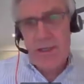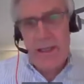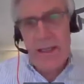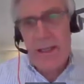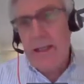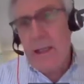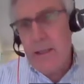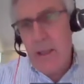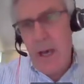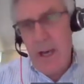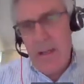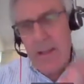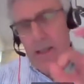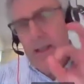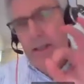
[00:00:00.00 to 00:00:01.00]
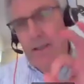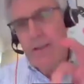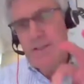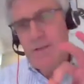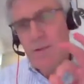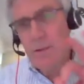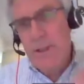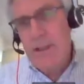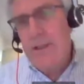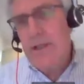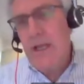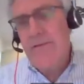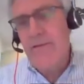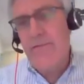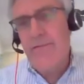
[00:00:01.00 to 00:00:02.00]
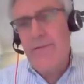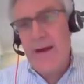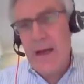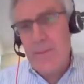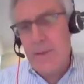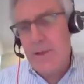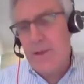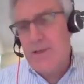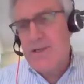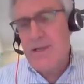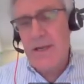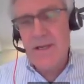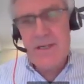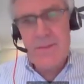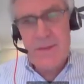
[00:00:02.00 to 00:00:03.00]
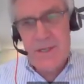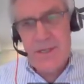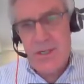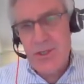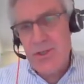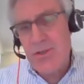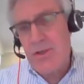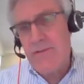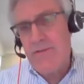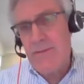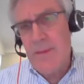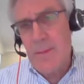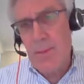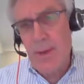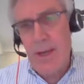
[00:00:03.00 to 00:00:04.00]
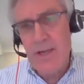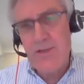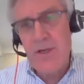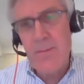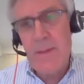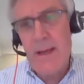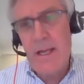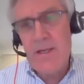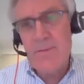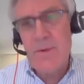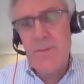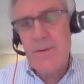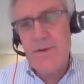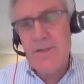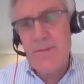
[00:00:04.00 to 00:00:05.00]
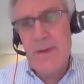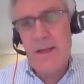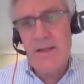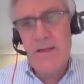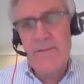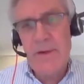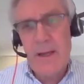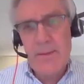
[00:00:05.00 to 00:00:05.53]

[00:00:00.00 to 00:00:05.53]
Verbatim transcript: And again, not so Lynn gave a fabulous exposition from the project management perspective.